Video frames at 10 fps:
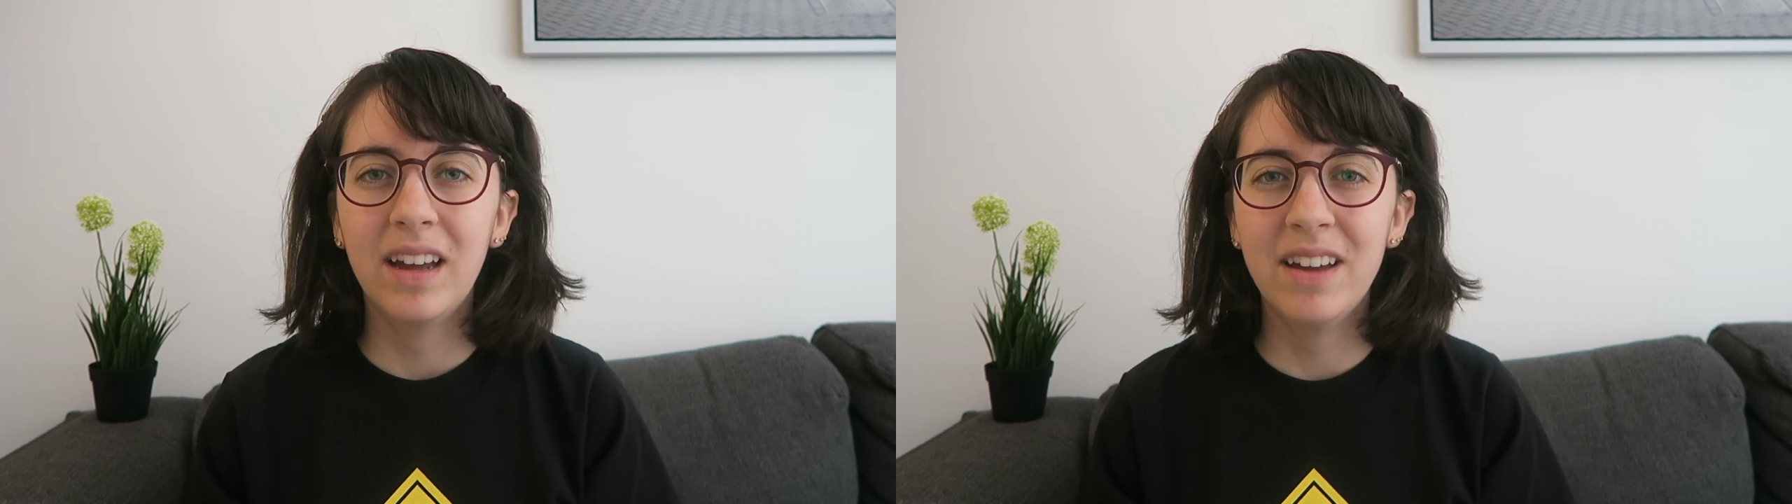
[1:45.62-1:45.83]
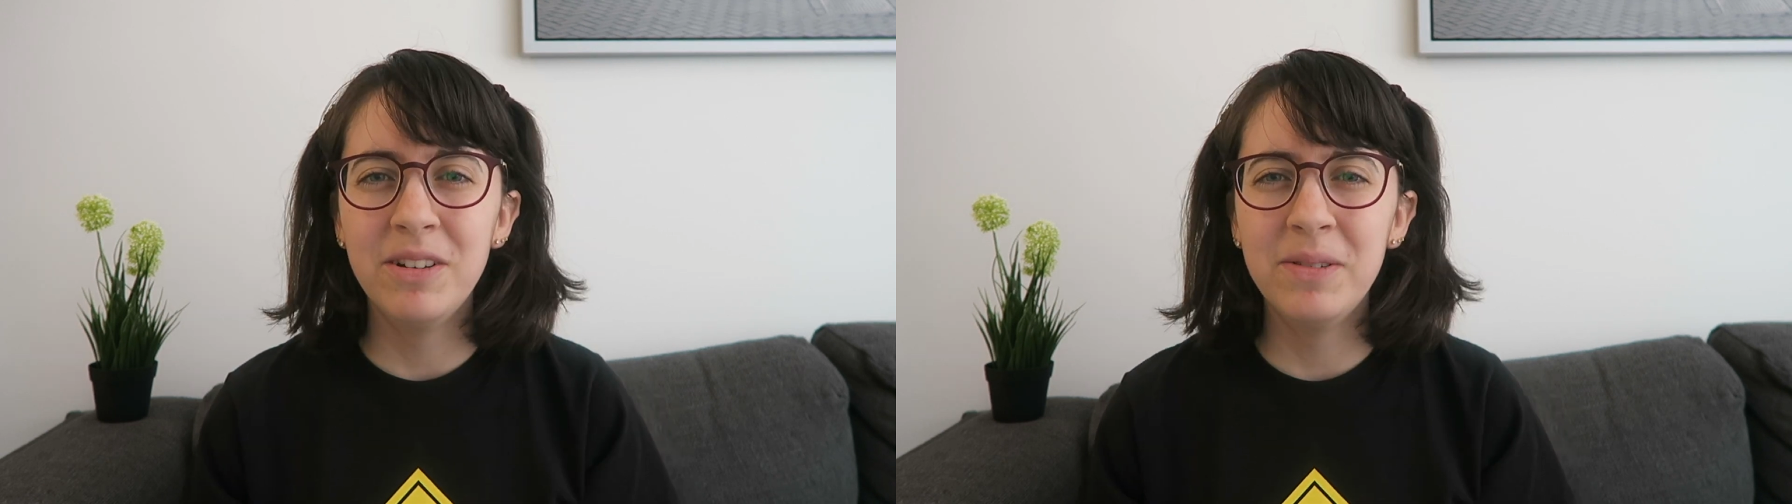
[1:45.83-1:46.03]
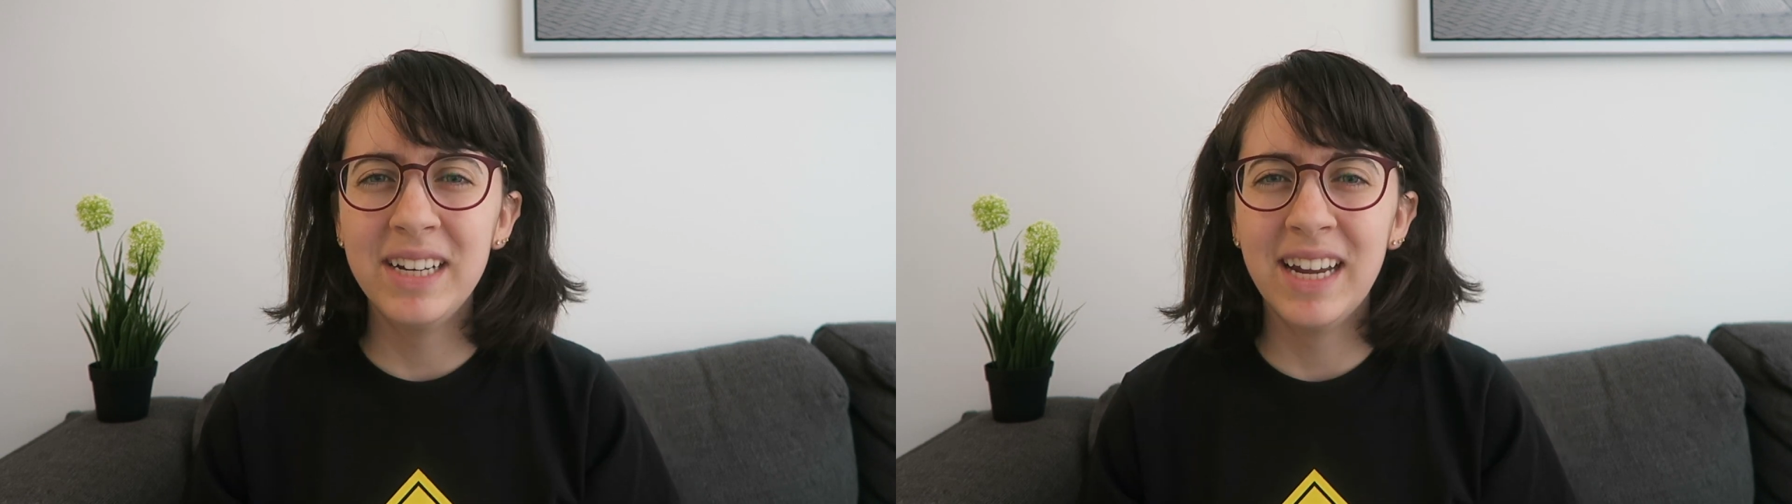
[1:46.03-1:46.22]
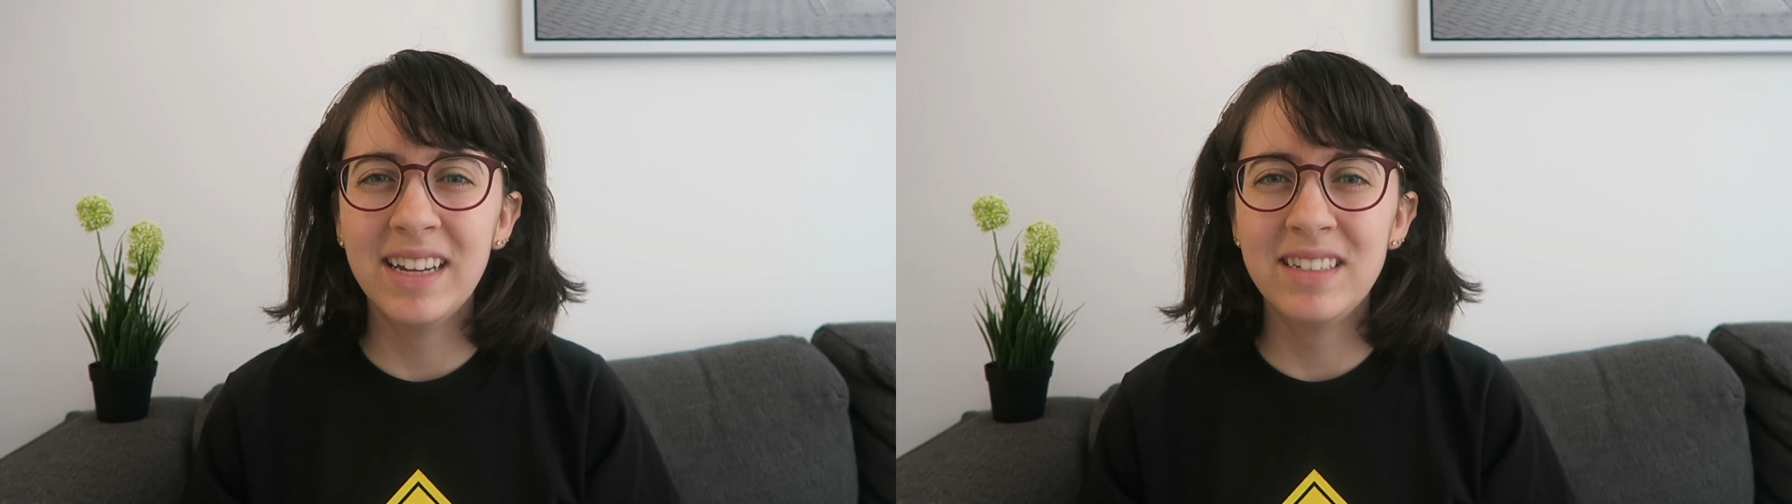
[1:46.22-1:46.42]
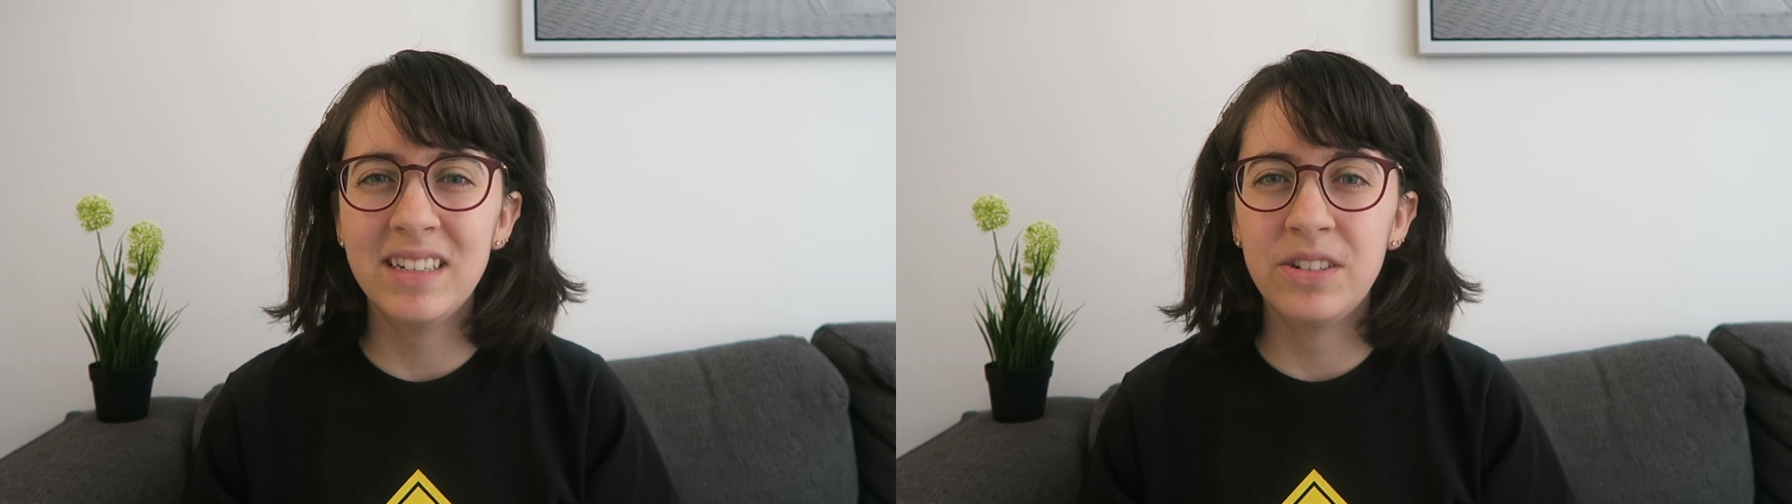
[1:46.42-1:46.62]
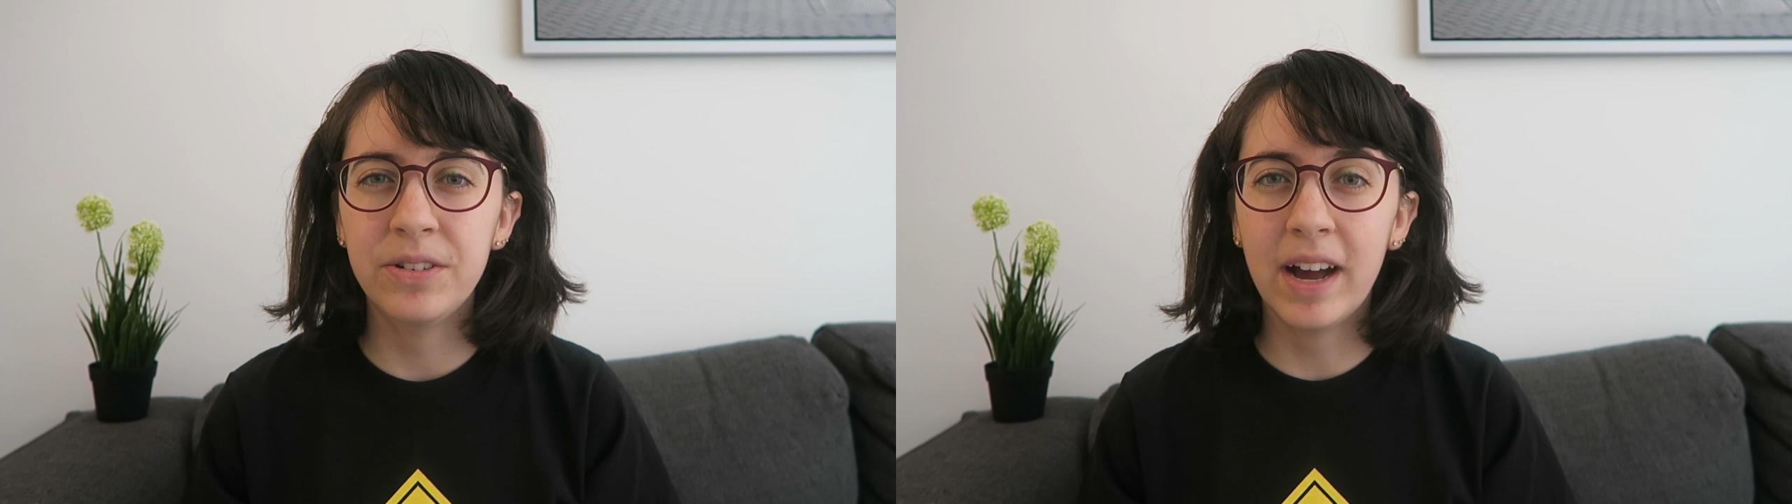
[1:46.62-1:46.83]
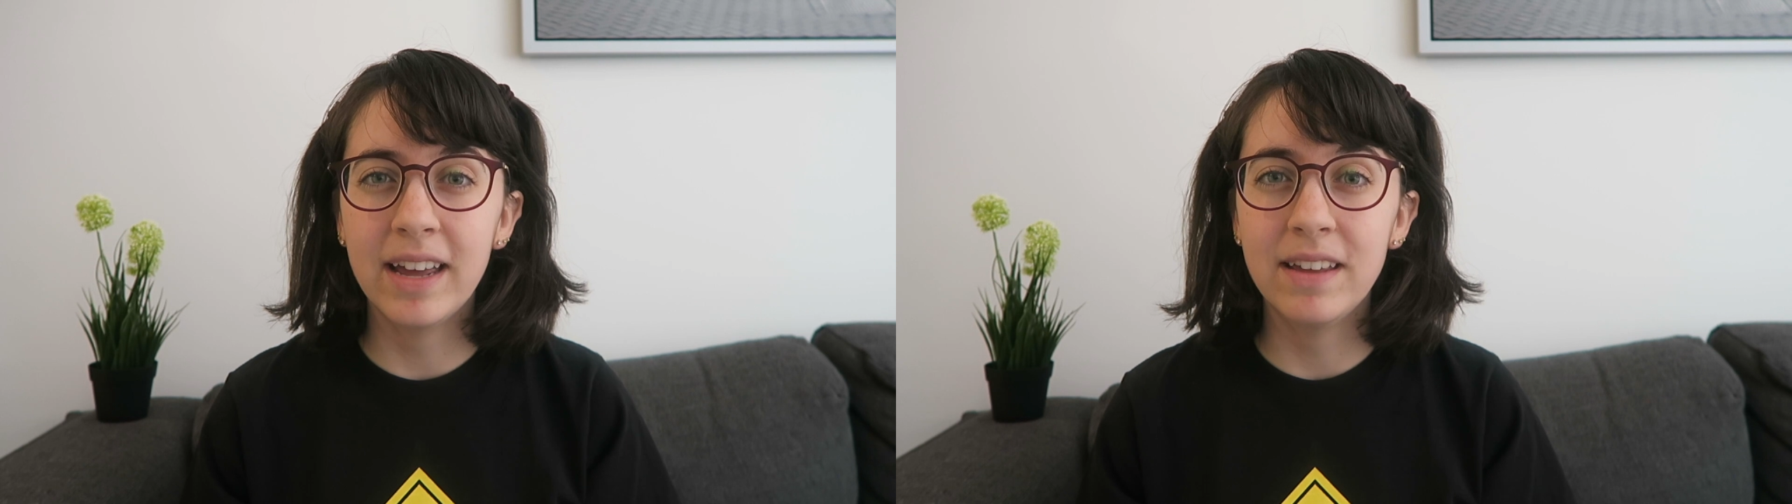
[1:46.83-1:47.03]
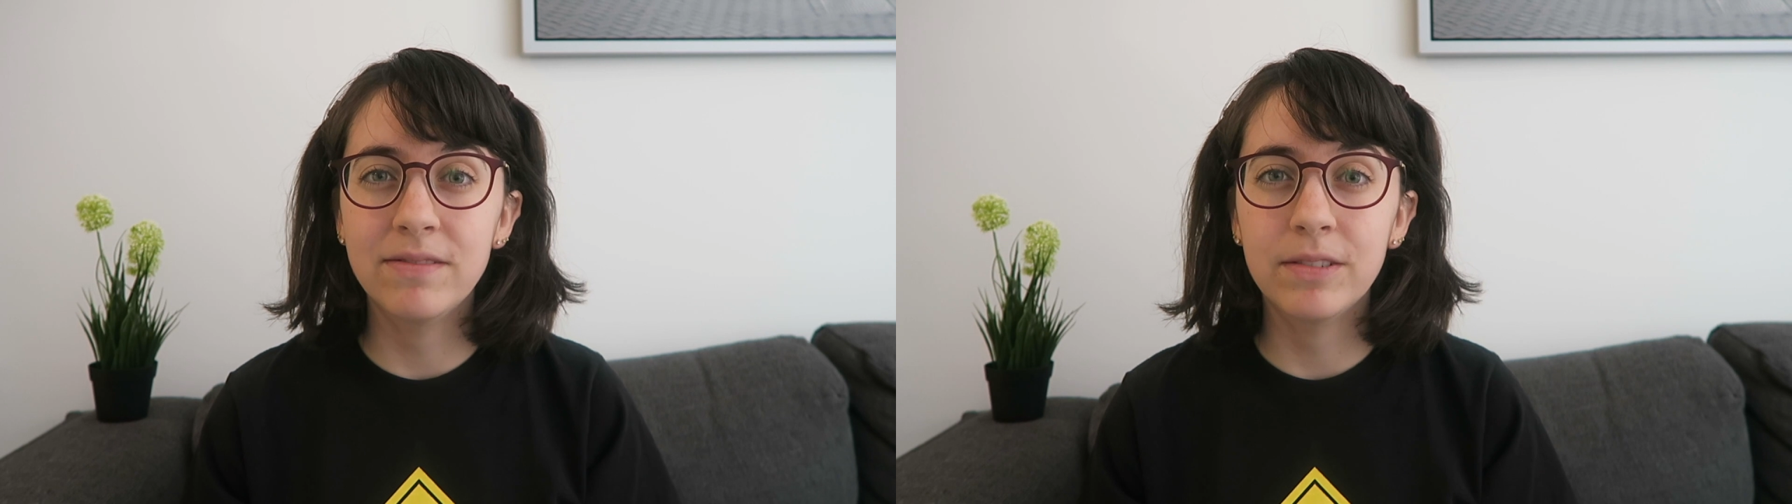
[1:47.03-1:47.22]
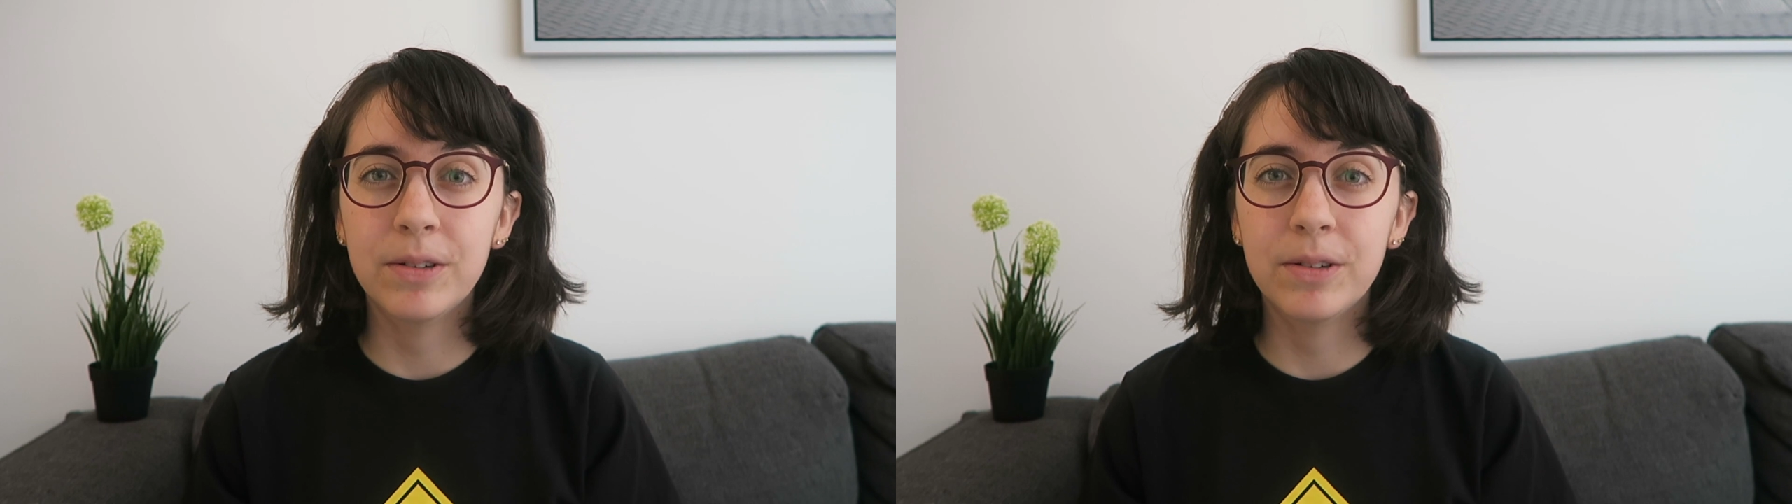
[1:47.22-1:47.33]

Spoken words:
Everyone had to drive